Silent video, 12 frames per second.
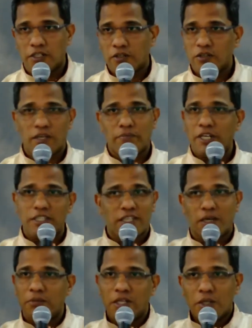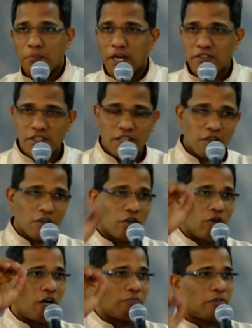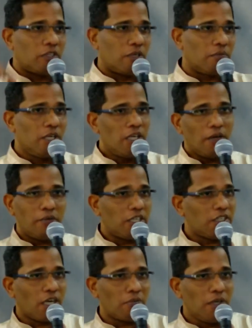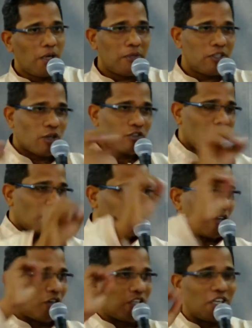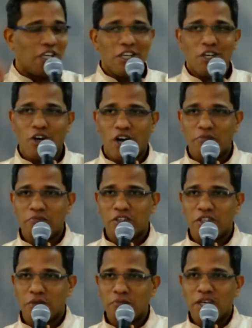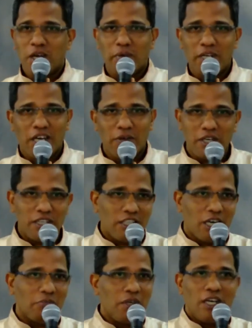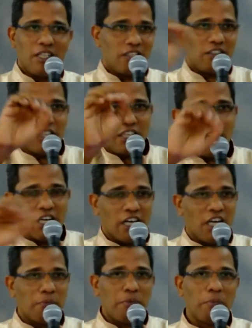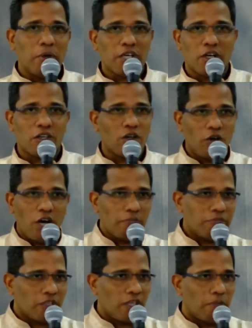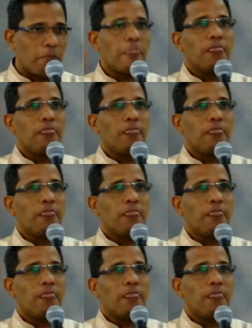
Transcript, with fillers: You know, every time the pastor cannot go after them, every time when your son cannot go after them, I mean, every time the, the elderly people cannot go after them.